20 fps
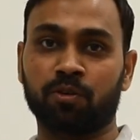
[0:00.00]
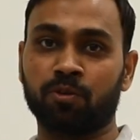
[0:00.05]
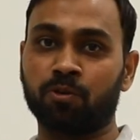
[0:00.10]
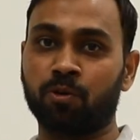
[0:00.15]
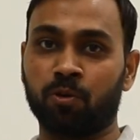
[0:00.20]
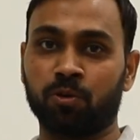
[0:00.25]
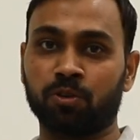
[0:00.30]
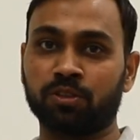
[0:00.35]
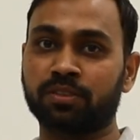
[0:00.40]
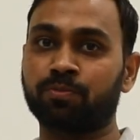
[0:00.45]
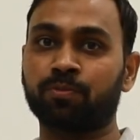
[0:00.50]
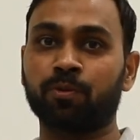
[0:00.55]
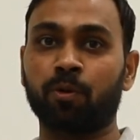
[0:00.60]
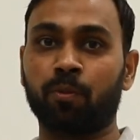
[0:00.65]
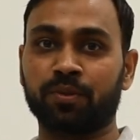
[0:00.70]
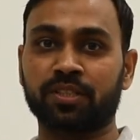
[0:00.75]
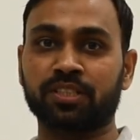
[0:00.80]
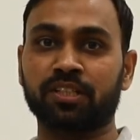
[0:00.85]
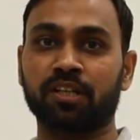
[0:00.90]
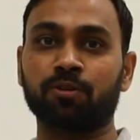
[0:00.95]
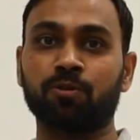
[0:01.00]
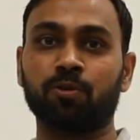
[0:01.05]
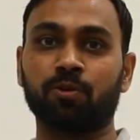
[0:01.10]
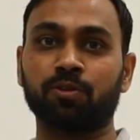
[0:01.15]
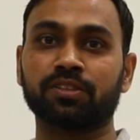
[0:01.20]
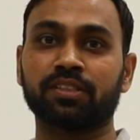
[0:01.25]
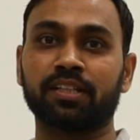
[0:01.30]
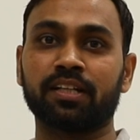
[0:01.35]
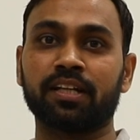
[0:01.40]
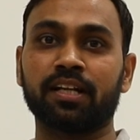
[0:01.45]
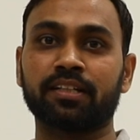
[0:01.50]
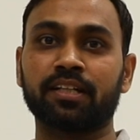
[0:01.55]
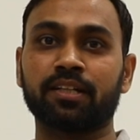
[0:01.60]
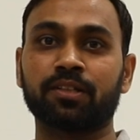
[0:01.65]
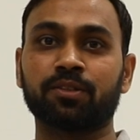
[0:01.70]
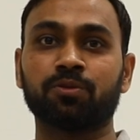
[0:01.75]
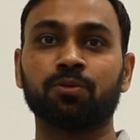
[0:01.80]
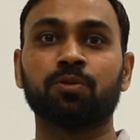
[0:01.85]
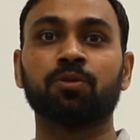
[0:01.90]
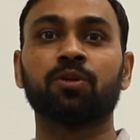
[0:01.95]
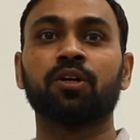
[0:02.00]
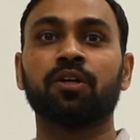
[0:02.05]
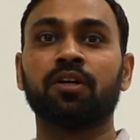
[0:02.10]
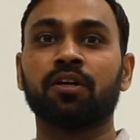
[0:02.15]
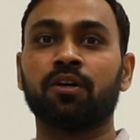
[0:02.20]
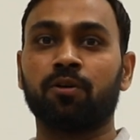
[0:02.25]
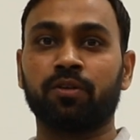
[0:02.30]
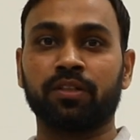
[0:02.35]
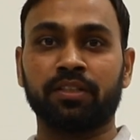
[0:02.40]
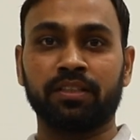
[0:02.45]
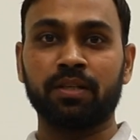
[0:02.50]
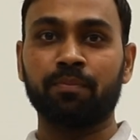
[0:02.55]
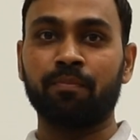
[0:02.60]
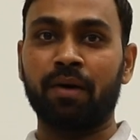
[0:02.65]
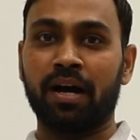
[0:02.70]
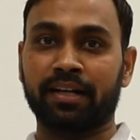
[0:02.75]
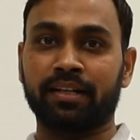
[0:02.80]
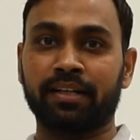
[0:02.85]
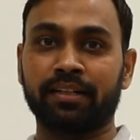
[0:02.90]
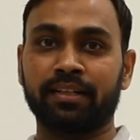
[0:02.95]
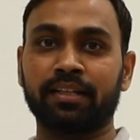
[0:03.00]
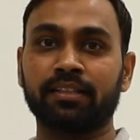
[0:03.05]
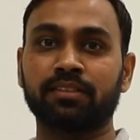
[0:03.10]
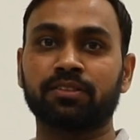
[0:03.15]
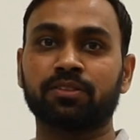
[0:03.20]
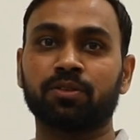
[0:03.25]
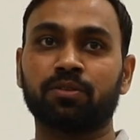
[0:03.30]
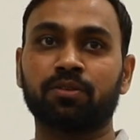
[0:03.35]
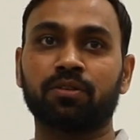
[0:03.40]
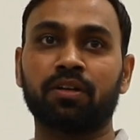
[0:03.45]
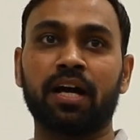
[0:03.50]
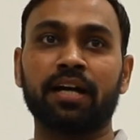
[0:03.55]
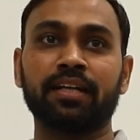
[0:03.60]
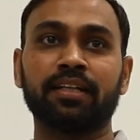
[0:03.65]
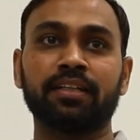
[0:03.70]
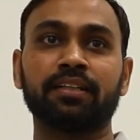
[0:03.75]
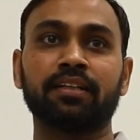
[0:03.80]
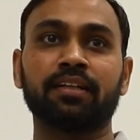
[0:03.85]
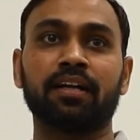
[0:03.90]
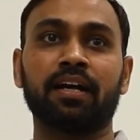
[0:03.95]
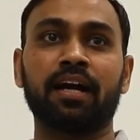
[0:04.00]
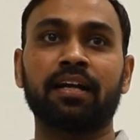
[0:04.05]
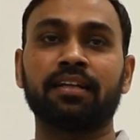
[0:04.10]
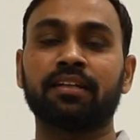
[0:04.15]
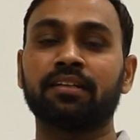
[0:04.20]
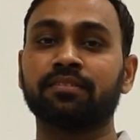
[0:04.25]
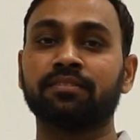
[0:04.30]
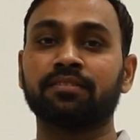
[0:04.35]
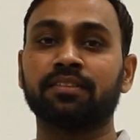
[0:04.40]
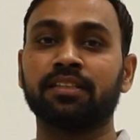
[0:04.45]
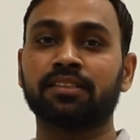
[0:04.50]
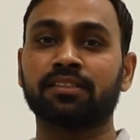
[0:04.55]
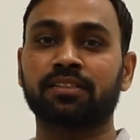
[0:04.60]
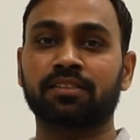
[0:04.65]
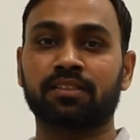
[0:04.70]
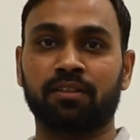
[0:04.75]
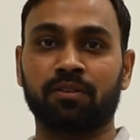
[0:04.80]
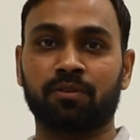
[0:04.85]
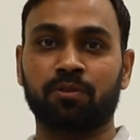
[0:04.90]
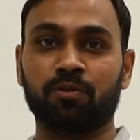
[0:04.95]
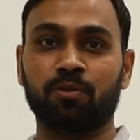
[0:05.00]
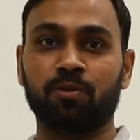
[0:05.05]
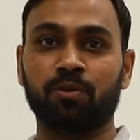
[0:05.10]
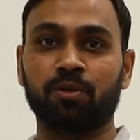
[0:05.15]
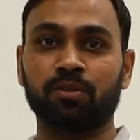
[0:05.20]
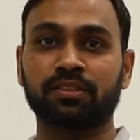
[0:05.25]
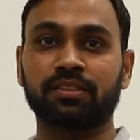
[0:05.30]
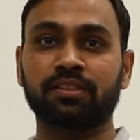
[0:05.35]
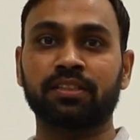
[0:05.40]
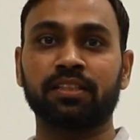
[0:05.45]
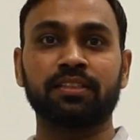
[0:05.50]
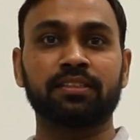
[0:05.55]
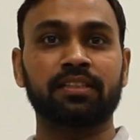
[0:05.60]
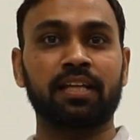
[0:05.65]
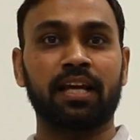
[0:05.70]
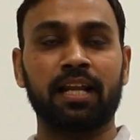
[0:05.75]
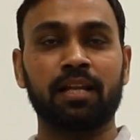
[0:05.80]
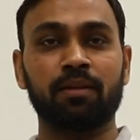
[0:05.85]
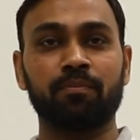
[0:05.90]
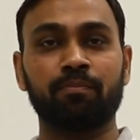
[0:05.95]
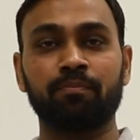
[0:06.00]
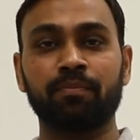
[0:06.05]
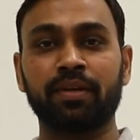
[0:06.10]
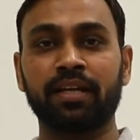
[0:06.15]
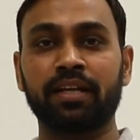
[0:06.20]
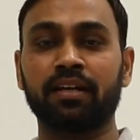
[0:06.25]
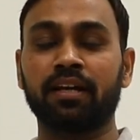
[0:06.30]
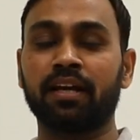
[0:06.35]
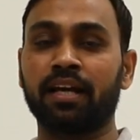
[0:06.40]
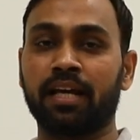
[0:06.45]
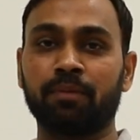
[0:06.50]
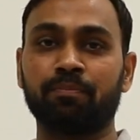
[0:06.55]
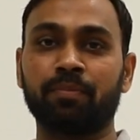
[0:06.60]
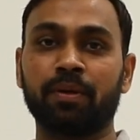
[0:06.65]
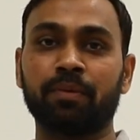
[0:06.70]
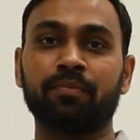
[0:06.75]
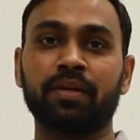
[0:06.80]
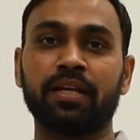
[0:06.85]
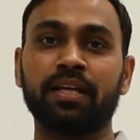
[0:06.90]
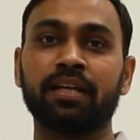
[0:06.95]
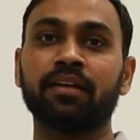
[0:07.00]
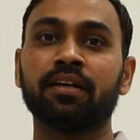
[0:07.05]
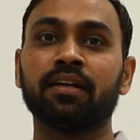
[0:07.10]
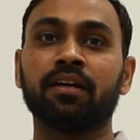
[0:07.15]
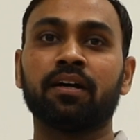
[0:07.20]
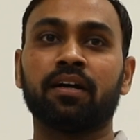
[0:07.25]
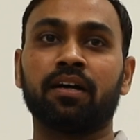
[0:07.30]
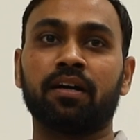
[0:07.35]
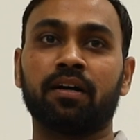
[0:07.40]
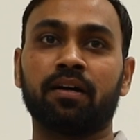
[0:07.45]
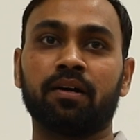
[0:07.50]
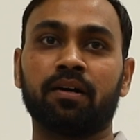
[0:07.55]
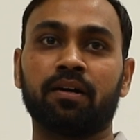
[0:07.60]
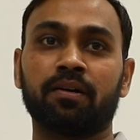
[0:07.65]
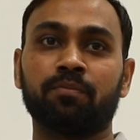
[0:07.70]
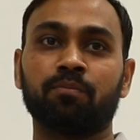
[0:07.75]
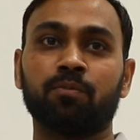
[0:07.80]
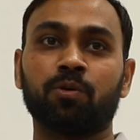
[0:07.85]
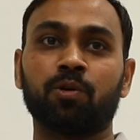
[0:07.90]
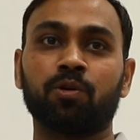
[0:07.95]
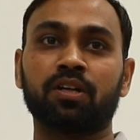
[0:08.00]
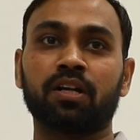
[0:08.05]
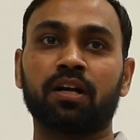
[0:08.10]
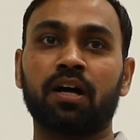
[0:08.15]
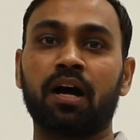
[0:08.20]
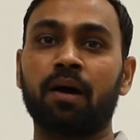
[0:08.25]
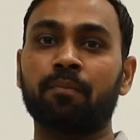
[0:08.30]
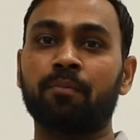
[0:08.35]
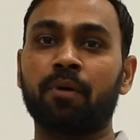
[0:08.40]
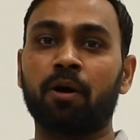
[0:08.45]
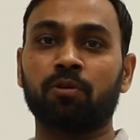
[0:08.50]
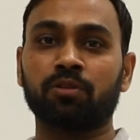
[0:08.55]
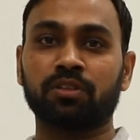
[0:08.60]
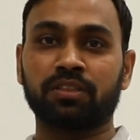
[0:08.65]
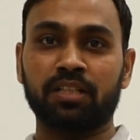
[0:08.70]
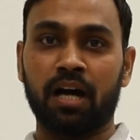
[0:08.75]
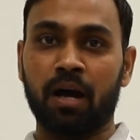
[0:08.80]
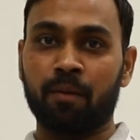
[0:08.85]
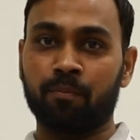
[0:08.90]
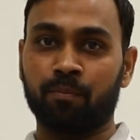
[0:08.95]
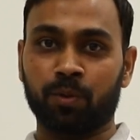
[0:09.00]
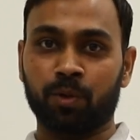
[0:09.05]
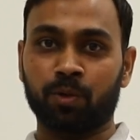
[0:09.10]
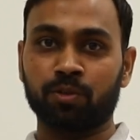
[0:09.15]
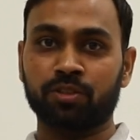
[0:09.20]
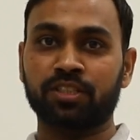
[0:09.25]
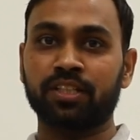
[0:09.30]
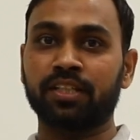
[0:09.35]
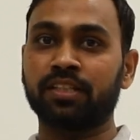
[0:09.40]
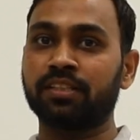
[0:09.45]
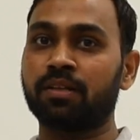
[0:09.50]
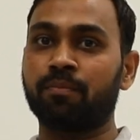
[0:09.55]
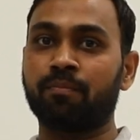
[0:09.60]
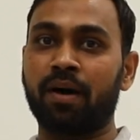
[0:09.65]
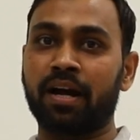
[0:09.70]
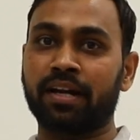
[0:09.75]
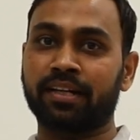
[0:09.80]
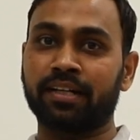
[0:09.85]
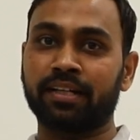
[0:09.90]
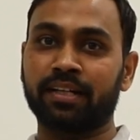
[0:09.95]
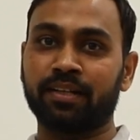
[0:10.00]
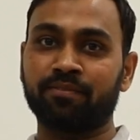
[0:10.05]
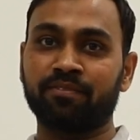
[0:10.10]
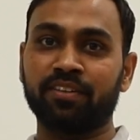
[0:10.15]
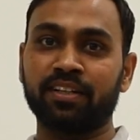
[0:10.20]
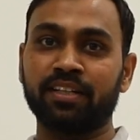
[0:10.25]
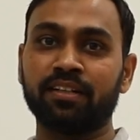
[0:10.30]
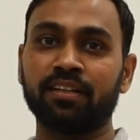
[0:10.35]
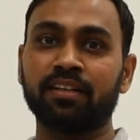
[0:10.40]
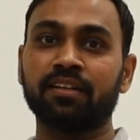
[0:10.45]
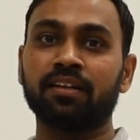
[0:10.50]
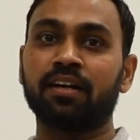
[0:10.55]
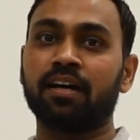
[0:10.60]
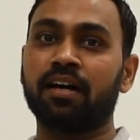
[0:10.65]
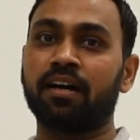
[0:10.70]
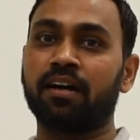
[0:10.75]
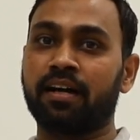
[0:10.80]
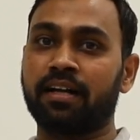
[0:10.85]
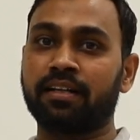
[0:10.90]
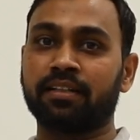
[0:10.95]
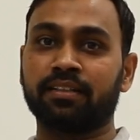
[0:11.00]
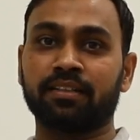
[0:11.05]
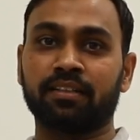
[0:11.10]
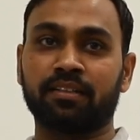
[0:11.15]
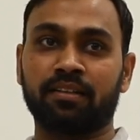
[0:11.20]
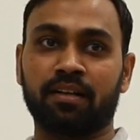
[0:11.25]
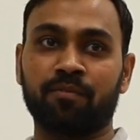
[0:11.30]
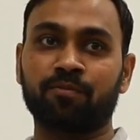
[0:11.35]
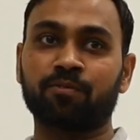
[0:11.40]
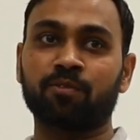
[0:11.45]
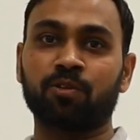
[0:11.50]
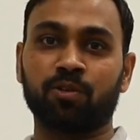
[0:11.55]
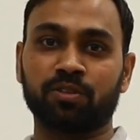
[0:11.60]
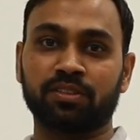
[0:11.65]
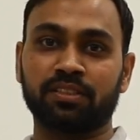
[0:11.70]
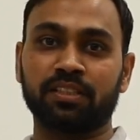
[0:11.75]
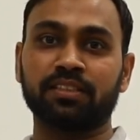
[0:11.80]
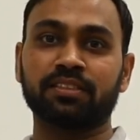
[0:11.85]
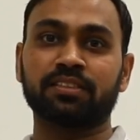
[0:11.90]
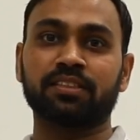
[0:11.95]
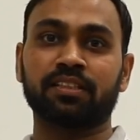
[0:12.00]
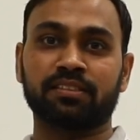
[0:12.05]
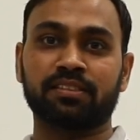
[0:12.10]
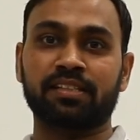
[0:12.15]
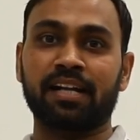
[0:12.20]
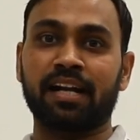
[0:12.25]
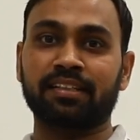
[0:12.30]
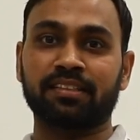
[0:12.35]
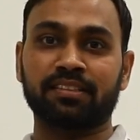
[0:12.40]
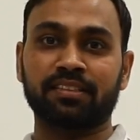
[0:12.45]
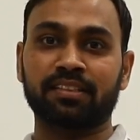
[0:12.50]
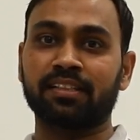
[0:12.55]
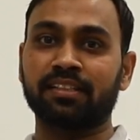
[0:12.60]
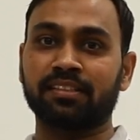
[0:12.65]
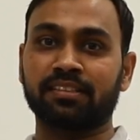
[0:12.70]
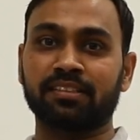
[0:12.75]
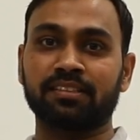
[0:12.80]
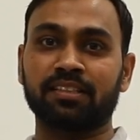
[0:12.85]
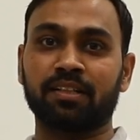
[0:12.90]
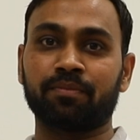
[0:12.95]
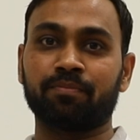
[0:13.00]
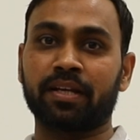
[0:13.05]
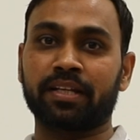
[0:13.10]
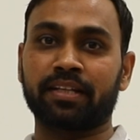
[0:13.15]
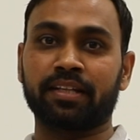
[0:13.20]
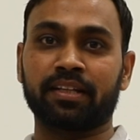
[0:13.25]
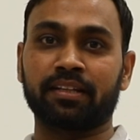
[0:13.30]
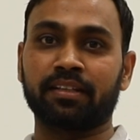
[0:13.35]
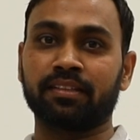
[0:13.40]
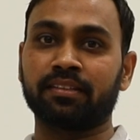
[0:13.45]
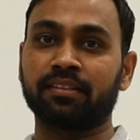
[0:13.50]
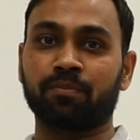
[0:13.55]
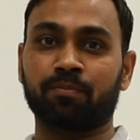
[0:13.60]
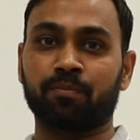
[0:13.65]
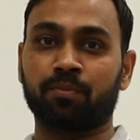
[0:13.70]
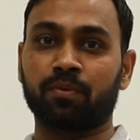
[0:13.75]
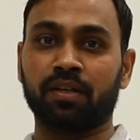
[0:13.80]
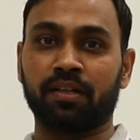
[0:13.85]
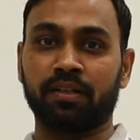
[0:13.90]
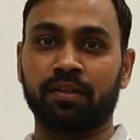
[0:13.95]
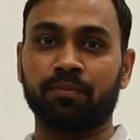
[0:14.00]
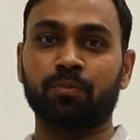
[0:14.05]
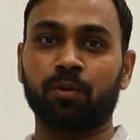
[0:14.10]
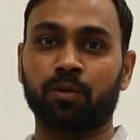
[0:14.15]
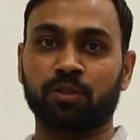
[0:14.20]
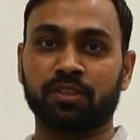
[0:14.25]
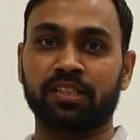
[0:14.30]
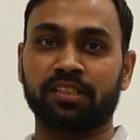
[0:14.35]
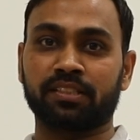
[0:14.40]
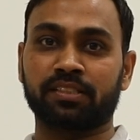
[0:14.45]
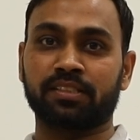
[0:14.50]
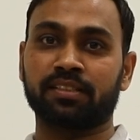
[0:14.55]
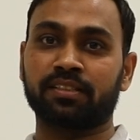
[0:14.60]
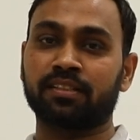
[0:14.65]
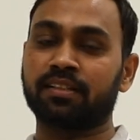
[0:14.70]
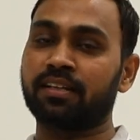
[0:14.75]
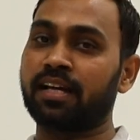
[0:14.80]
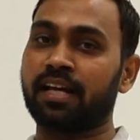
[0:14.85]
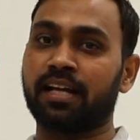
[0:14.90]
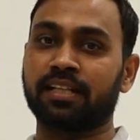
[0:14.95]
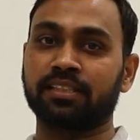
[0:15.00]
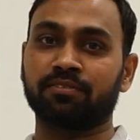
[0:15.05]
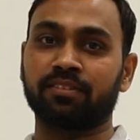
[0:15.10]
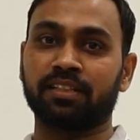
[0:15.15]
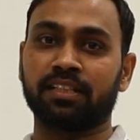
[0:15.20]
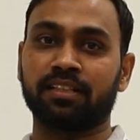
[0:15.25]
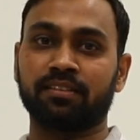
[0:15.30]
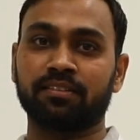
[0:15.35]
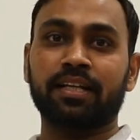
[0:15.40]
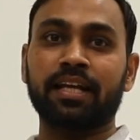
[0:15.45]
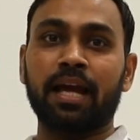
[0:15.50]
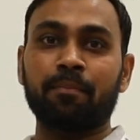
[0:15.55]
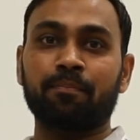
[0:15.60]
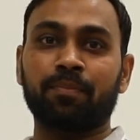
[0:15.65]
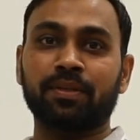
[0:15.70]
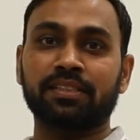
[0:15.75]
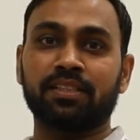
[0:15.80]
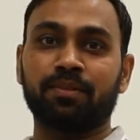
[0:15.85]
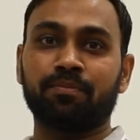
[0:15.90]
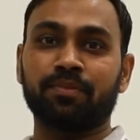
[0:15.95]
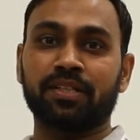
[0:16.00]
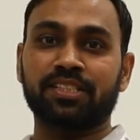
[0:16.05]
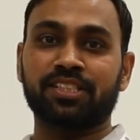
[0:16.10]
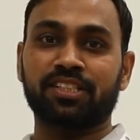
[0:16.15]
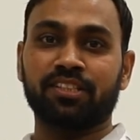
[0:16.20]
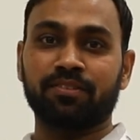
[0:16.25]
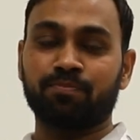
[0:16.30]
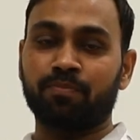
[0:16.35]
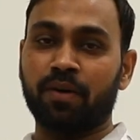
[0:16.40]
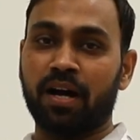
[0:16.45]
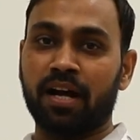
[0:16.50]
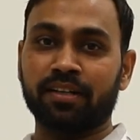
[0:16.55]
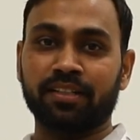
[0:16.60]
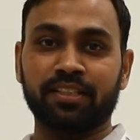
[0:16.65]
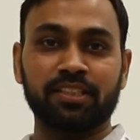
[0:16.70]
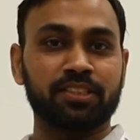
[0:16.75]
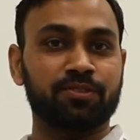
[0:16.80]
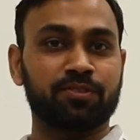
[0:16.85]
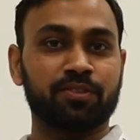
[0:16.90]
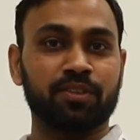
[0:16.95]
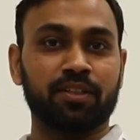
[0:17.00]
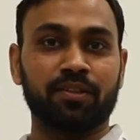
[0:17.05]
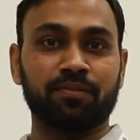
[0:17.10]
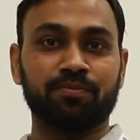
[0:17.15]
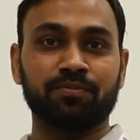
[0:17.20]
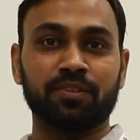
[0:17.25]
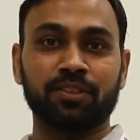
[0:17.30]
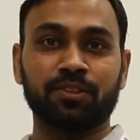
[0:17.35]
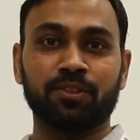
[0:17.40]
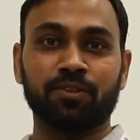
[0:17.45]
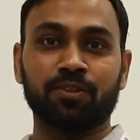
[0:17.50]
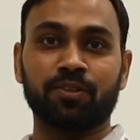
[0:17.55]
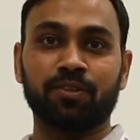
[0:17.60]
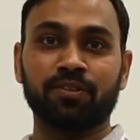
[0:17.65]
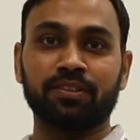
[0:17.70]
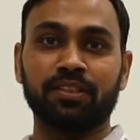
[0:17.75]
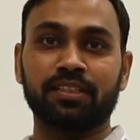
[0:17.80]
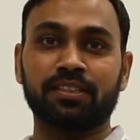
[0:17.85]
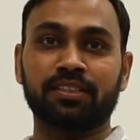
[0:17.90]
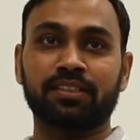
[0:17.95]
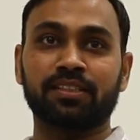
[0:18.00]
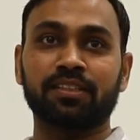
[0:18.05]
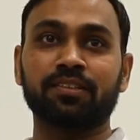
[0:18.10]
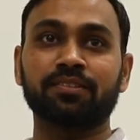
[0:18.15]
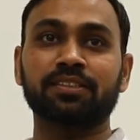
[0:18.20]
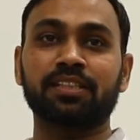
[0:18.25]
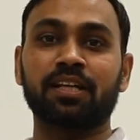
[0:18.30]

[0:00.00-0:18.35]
goals, professional goals related to in the marketing. So this course is helping me more about the approach in the marketing field, and of course in the strategic decision making in the process as well. Campus immersion part is it's